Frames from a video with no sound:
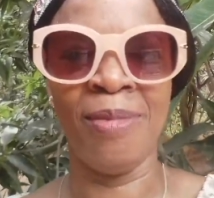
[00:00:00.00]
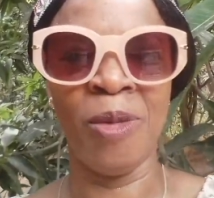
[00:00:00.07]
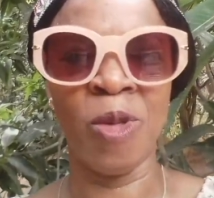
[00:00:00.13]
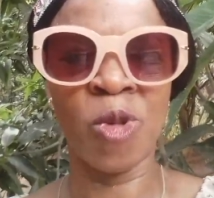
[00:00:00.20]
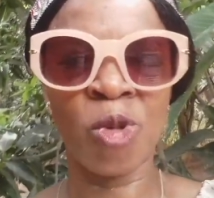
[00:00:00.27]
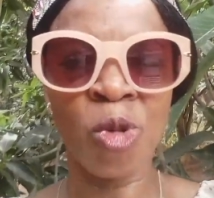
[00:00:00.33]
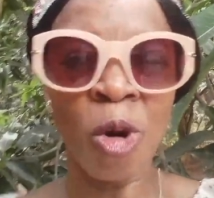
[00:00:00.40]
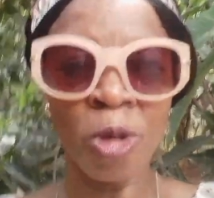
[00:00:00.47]

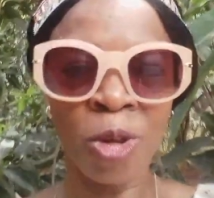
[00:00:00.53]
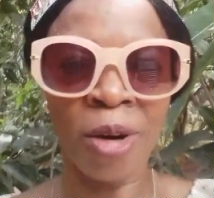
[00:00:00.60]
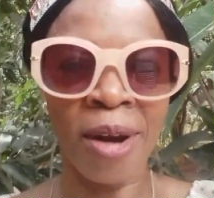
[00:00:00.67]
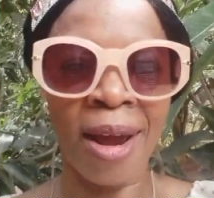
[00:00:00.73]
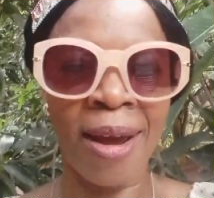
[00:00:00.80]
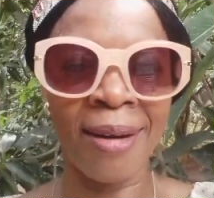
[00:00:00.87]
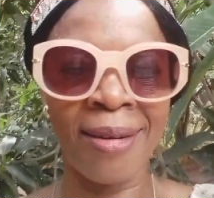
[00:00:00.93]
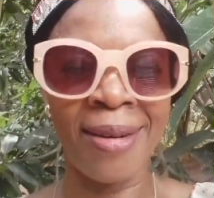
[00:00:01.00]

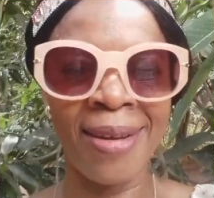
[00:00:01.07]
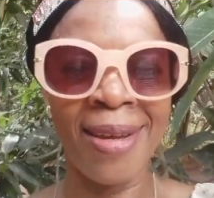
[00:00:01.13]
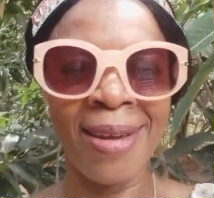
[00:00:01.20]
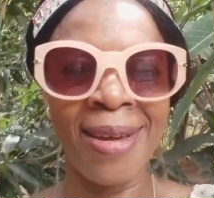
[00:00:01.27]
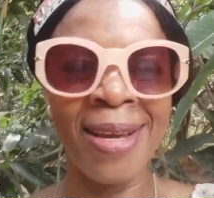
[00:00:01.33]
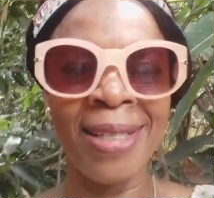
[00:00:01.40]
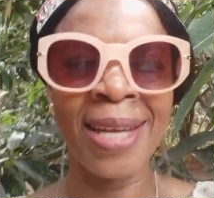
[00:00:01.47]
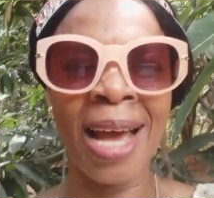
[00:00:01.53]
Structural.
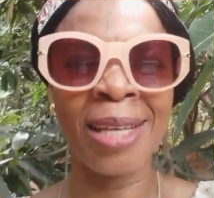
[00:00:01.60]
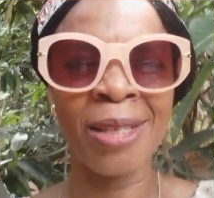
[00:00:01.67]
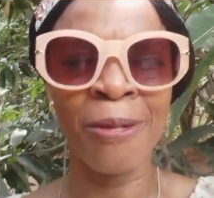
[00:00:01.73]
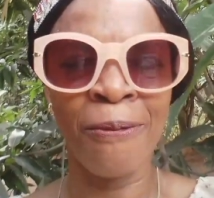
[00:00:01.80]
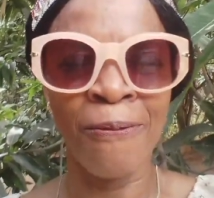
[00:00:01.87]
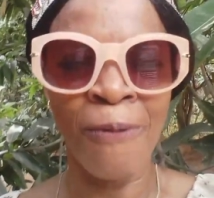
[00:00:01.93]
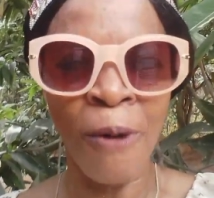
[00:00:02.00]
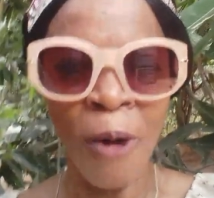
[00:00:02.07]
It has
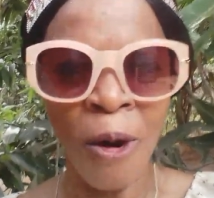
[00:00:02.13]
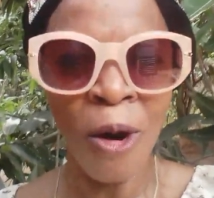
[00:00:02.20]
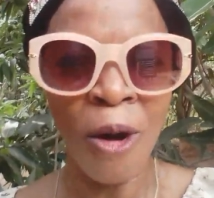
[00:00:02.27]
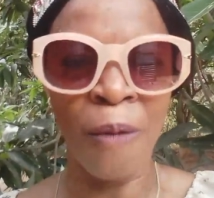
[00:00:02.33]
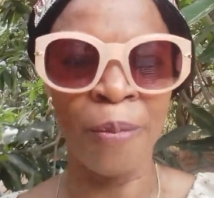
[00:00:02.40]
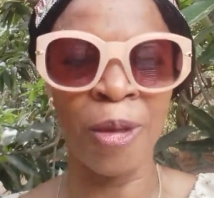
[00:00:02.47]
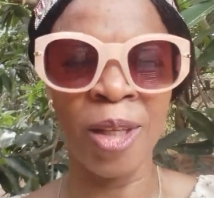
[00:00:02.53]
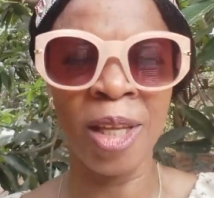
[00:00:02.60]

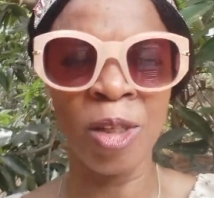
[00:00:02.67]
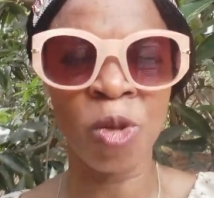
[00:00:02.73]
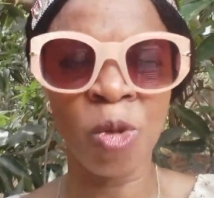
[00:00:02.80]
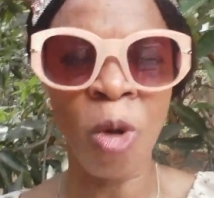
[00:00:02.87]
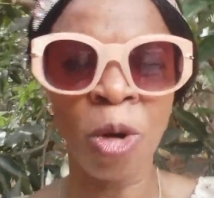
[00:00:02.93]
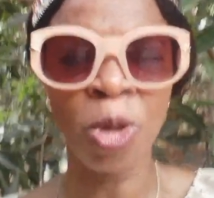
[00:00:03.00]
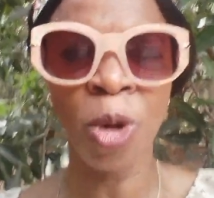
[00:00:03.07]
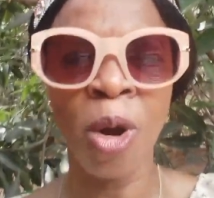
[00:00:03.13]
formed the
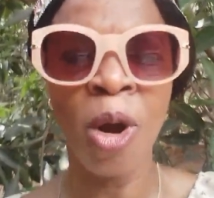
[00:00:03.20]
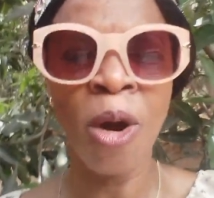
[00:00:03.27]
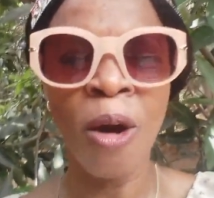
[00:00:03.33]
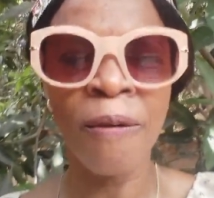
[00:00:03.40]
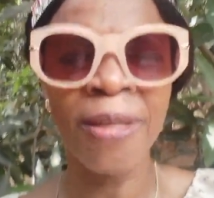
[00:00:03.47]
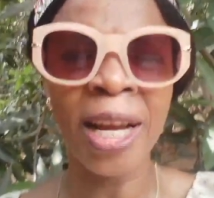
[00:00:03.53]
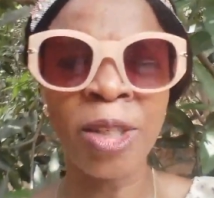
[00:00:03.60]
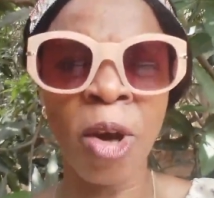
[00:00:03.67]
structure
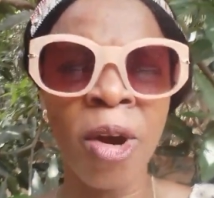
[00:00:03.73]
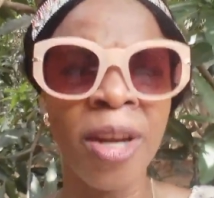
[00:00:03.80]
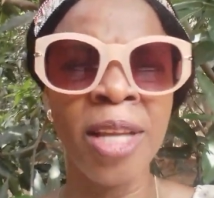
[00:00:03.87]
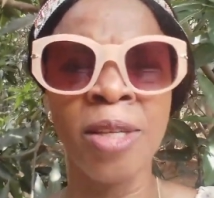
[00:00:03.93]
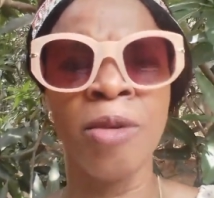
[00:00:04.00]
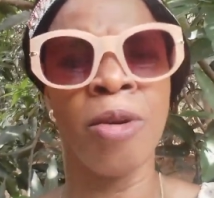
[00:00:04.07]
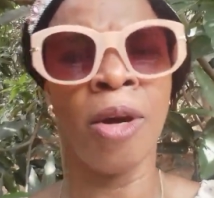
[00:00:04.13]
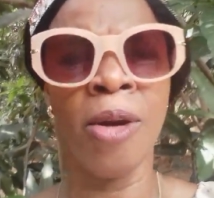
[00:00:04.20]
of that
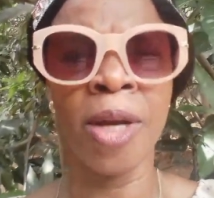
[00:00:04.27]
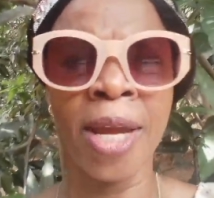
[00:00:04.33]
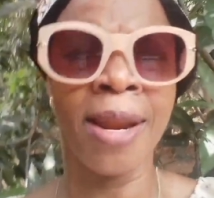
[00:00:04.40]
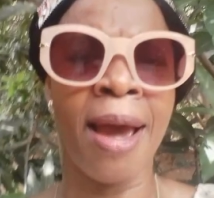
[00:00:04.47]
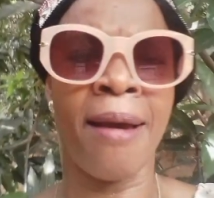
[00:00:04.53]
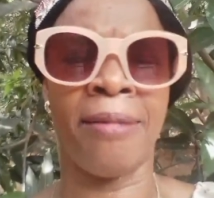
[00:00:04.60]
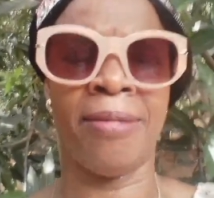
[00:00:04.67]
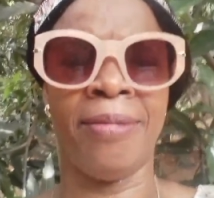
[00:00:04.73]
organism you're looking
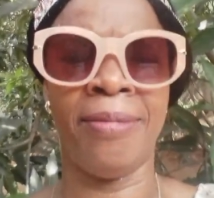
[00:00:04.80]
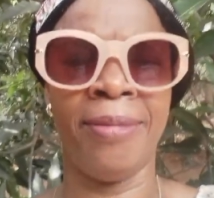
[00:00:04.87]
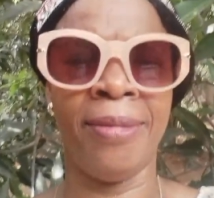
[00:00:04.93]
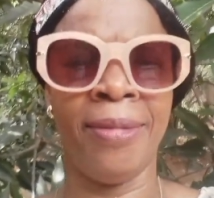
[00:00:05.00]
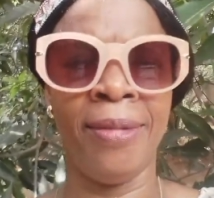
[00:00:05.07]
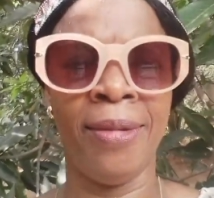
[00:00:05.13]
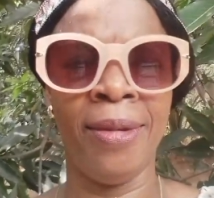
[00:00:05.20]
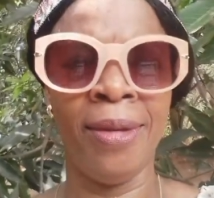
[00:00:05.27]
at.
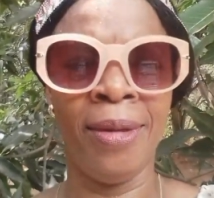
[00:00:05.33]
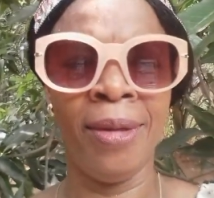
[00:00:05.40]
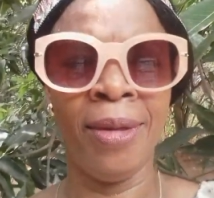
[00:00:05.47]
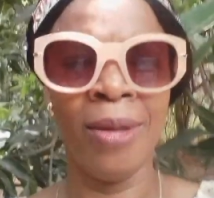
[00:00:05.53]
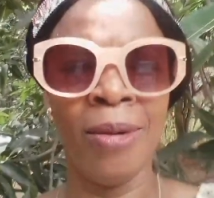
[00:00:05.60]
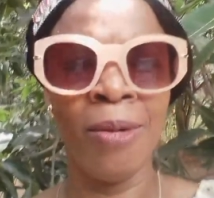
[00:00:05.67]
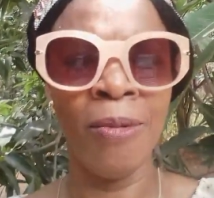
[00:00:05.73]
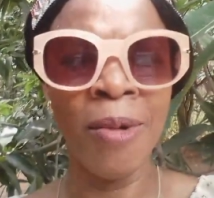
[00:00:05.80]

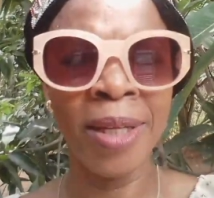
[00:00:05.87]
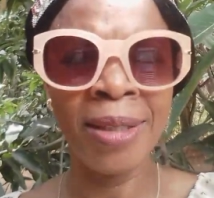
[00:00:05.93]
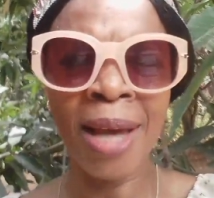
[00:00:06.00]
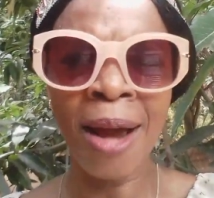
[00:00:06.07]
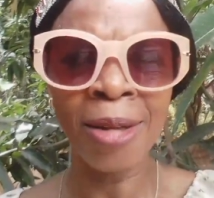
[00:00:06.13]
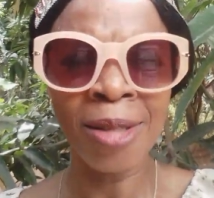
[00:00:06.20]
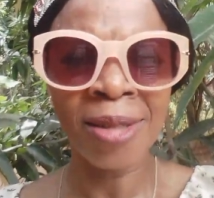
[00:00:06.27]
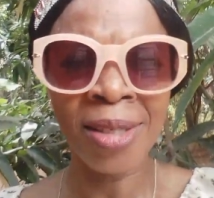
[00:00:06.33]

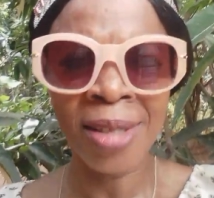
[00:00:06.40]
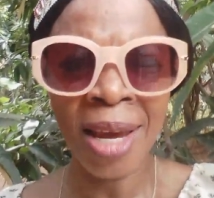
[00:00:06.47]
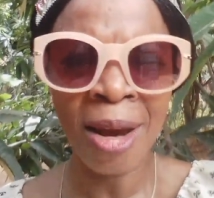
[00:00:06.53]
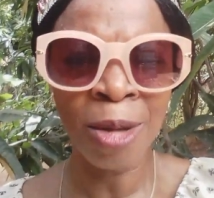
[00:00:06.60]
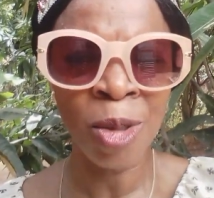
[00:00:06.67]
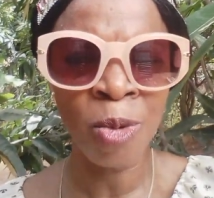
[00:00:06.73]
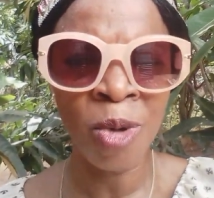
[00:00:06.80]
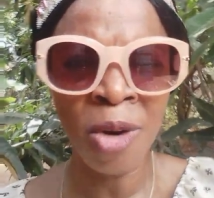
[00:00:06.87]
Without
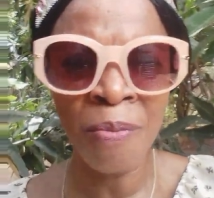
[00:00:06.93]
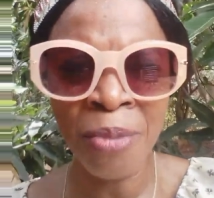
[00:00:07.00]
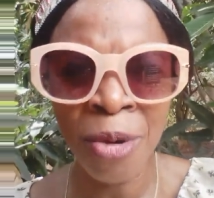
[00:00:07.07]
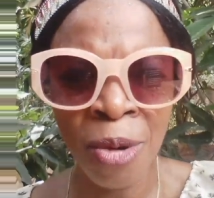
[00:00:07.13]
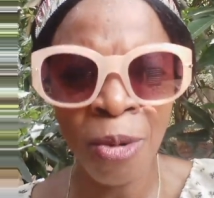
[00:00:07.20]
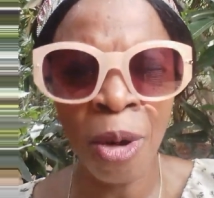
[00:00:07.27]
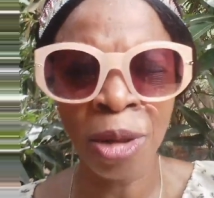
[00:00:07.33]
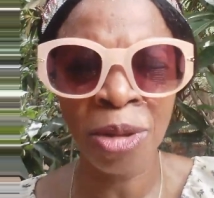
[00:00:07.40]
cells, you won't be
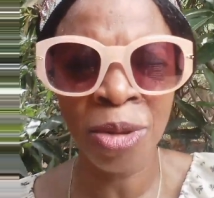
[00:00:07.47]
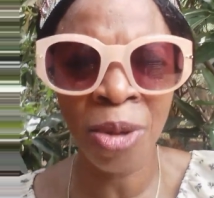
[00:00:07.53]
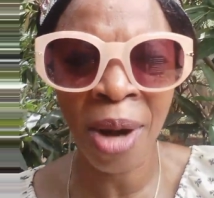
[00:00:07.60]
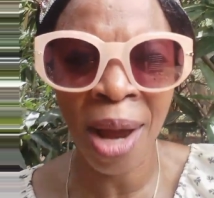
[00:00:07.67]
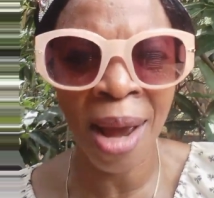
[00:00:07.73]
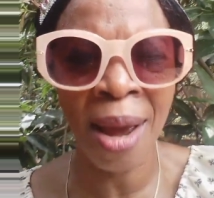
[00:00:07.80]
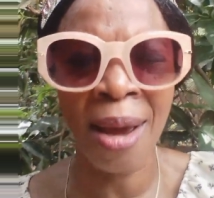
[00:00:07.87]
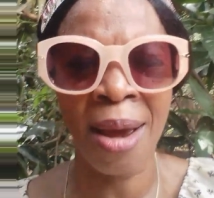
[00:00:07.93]
what you
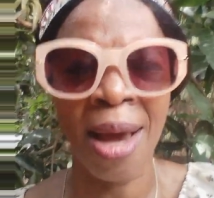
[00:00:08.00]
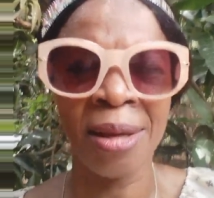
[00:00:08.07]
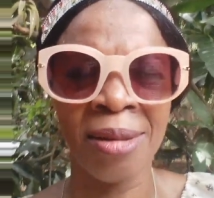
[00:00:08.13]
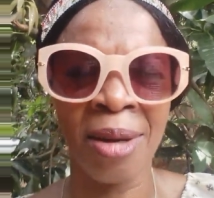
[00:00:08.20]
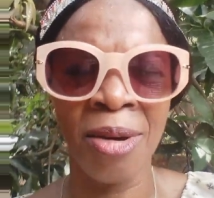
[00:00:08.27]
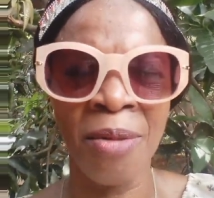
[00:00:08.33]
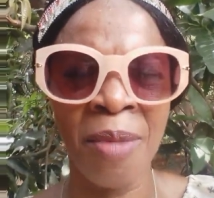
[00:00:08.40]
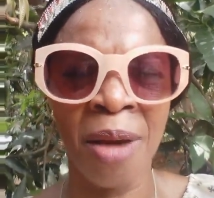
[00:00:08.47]
are as
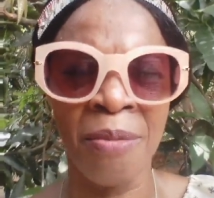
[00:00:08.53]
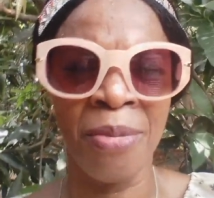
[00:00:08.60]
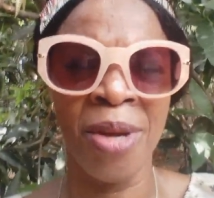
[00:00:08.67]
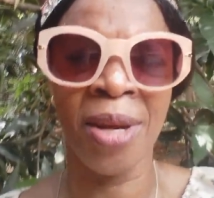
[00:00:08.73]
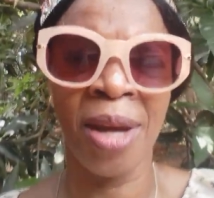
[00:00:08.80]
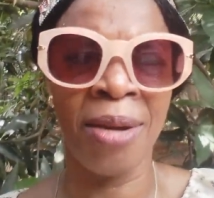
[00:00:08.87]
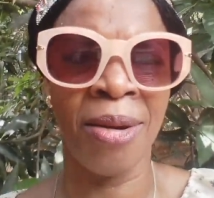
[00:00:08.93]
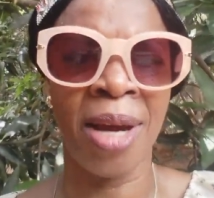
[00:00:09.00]
a human
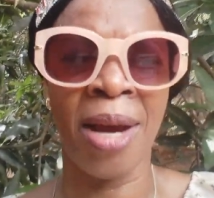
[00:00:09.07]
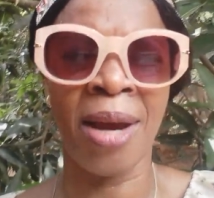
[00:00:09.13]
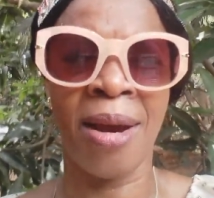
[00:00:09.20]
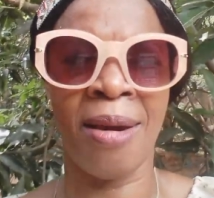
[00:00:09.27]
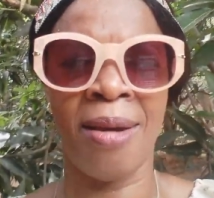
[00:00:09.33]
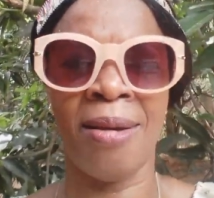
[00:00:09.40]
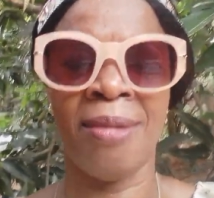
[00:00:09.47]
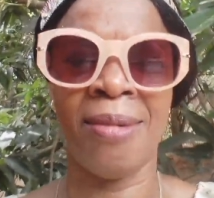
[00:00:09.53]
being that you
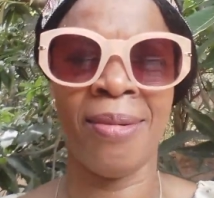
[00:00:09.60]
are.